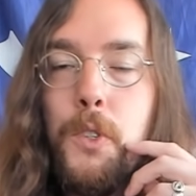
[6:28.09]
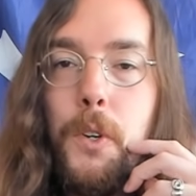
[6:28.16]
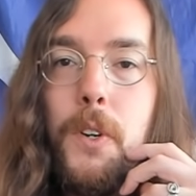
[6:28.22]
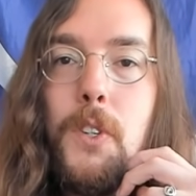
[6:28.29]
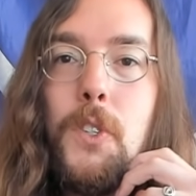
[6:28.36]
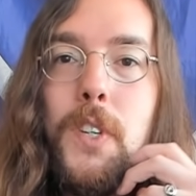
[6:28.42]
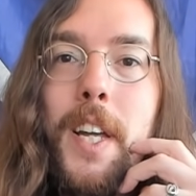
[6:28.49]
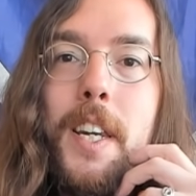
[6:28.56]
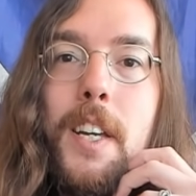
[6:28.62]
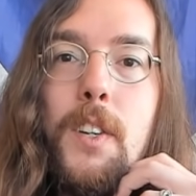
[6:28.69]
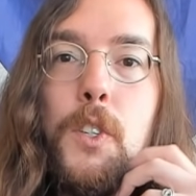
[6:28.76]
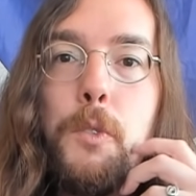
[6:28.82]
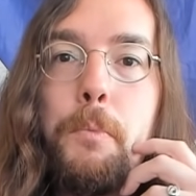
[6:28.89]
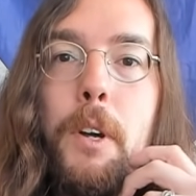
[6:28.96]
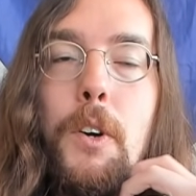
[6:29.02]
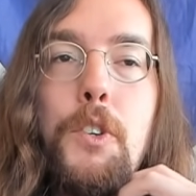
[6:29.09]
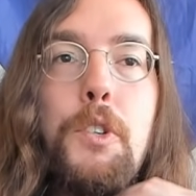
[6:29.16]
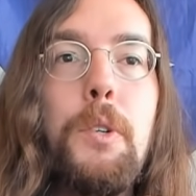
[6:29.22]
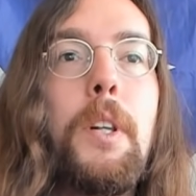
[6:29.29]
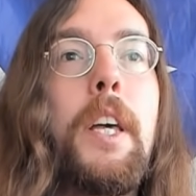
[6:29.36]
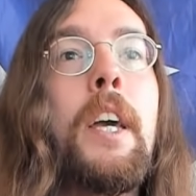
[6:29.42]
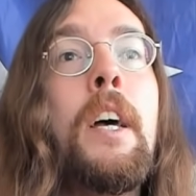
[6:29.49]
You're ascending
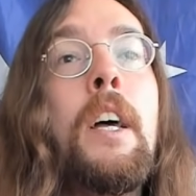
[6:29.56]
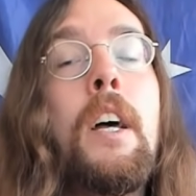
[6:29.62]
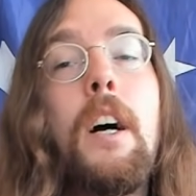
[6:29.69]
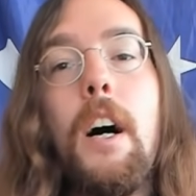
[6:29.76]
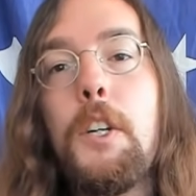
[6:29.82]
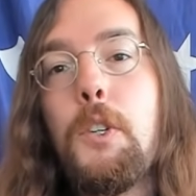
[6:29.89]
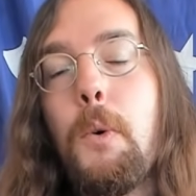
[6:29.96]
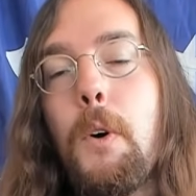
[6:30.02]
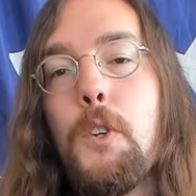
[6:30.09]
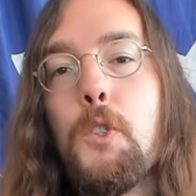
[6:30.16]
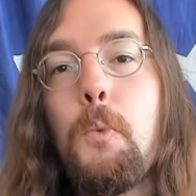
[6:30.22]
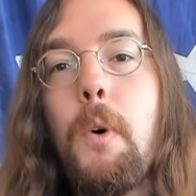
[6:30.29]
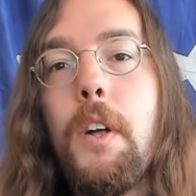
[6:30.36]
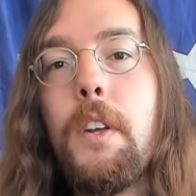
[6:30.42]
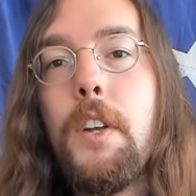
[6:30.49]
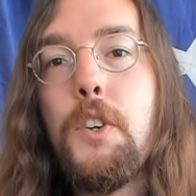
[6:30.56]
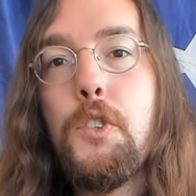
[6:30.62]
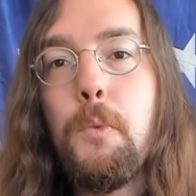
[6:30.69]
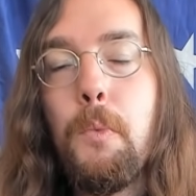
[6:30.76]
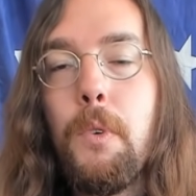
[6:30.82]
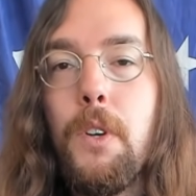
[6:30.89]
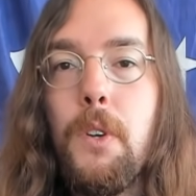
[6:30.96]
spiritually uh, towards oneness
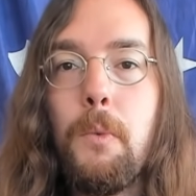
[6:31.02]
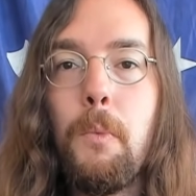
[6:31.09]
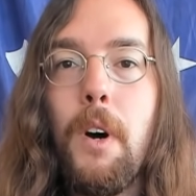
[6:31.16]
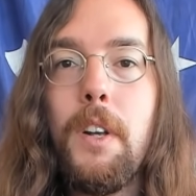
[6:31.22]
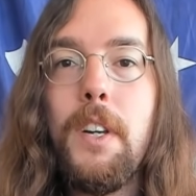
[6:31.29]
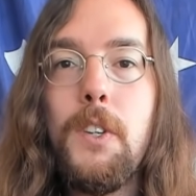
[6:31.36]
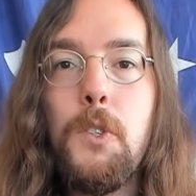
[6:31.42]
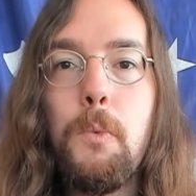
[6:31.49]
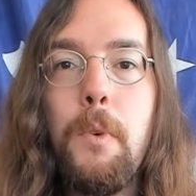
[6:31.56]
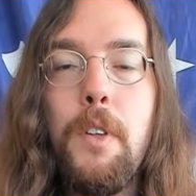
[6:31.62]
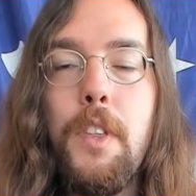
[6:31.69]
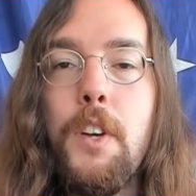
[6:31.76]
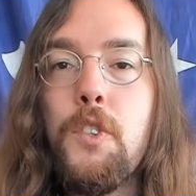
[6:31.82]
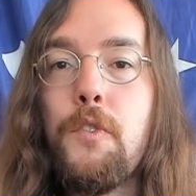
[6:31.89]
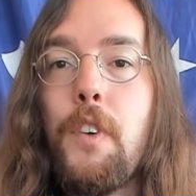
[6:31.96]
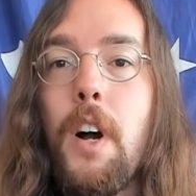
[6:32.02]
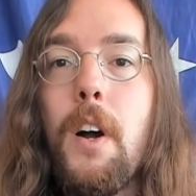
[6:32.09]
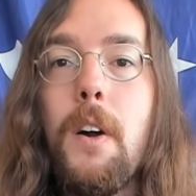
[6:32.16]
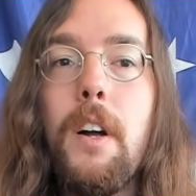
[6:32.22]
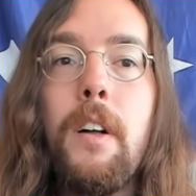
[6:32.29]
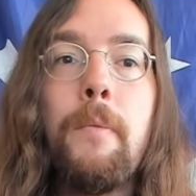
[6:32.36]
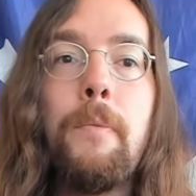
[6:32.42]
with, oneness with Ishvara,